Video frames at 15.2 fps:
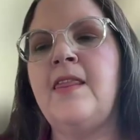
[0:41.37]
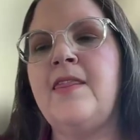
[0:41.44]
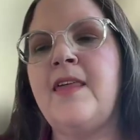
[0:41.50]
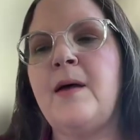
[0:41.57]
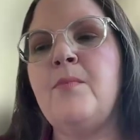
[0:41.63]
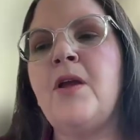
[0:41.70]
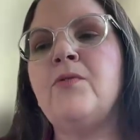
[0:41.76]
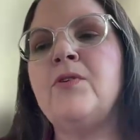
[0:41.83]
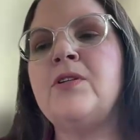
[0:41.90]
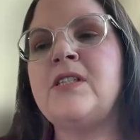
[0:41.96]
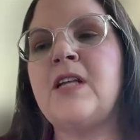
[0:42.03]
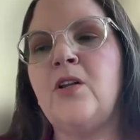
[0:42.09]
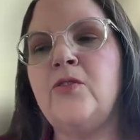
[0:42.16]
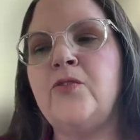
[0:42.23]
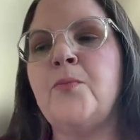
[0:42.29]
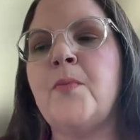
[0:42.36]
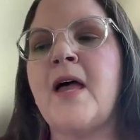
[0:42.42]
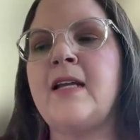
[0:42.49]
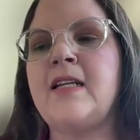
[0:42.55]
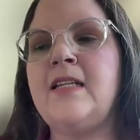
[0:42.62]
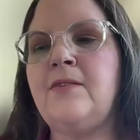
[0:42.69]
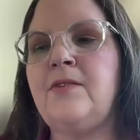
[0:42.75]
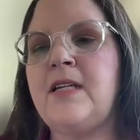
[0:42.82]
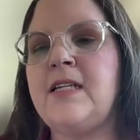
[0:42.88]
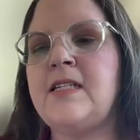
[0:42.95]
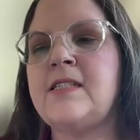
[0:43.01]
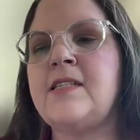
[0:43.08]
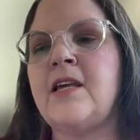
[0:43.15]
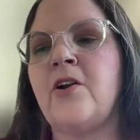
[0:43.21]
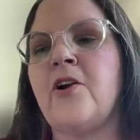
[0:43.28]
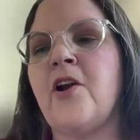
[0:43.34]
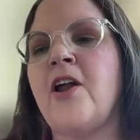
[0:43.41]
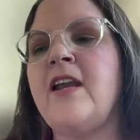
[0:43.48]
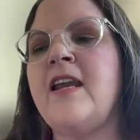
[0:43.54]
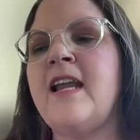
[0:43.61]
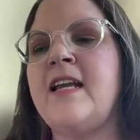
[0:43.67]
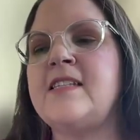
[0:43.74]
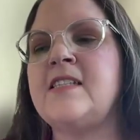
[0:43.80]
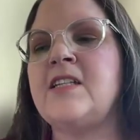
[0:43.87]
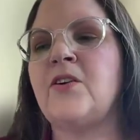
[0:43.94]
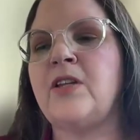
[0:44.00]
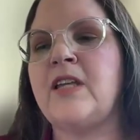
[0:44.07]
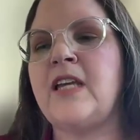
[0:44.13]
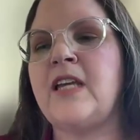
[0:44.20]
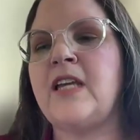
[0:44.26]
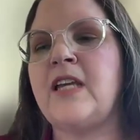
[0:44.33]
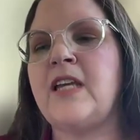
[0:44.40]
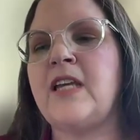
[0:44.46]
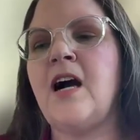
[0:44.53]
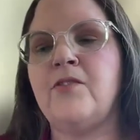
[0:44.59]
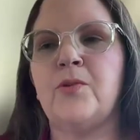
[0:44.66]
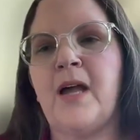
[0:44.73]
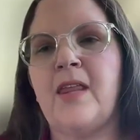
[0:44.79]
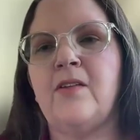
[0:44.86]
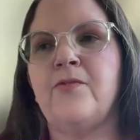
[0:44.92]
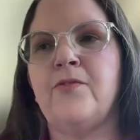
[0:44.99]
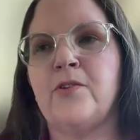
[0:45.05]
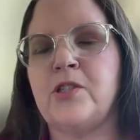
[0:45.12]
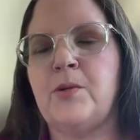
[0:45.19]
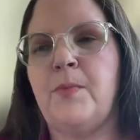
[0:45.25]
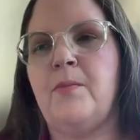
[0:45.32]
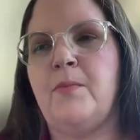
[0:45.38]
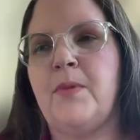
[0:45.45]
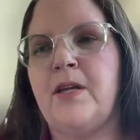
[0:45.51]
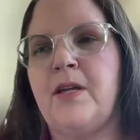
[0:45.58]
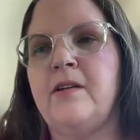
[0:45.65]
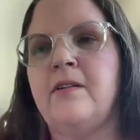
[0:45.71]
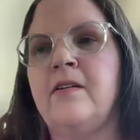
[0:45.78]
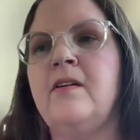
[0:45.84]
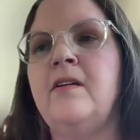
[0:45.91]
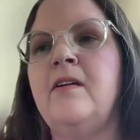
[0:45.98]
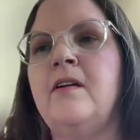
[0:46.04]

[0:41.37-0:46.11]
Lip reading: that may result from activities that are not necessarily covered by the First Amendment.